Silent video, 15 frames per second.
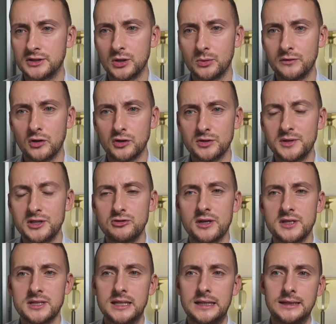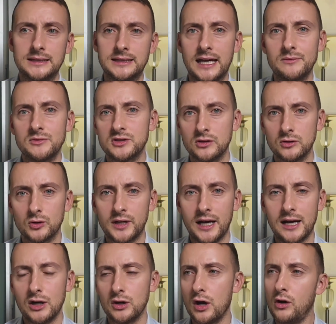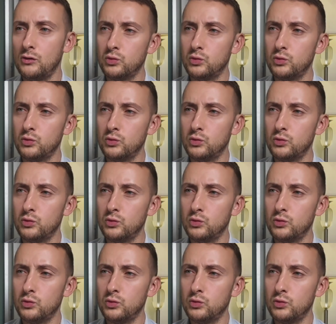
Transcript: So we've got some interesting games to look at,